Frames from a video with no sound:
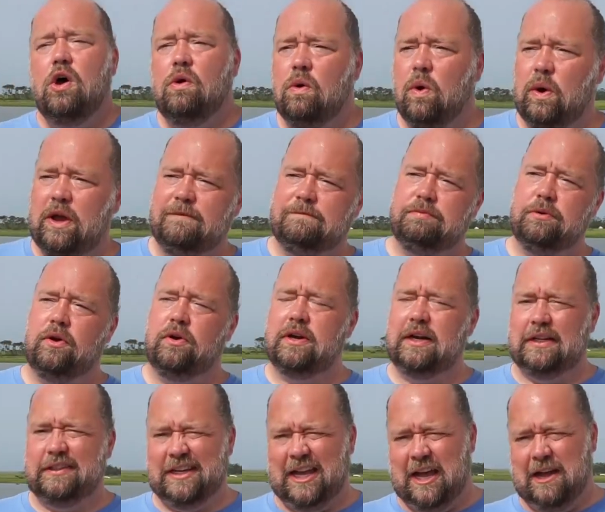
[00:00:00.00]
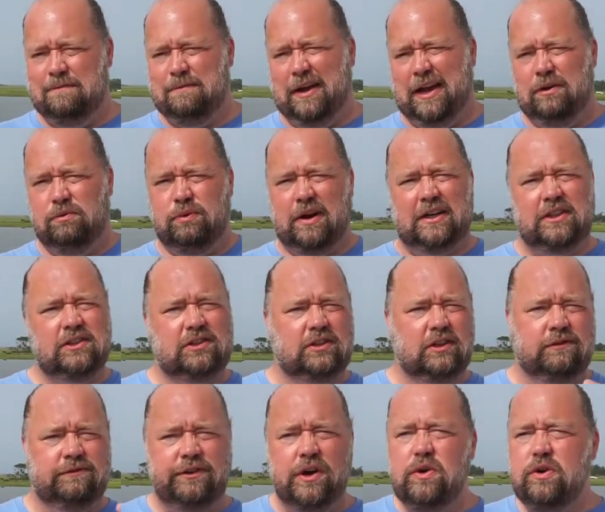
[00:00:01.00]
well, we've broken it down by
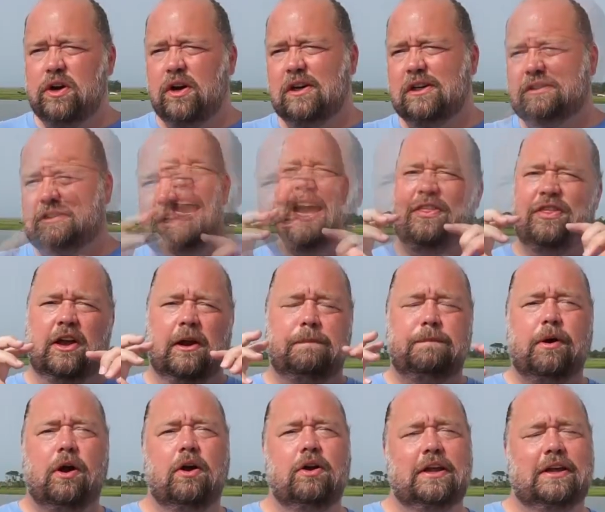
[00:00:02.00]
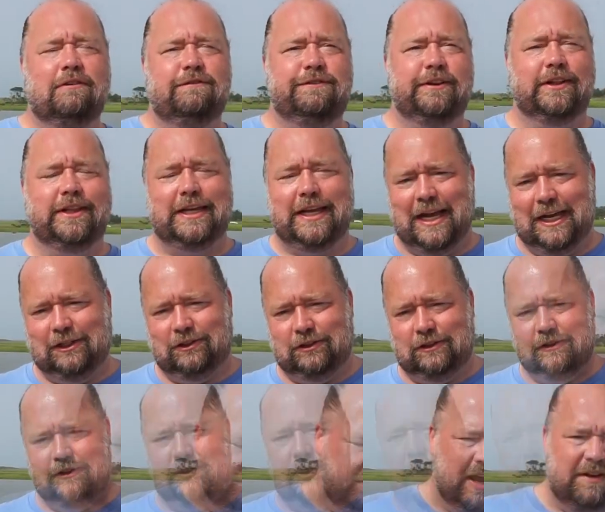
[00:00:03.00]
registered voters and their party affiliations.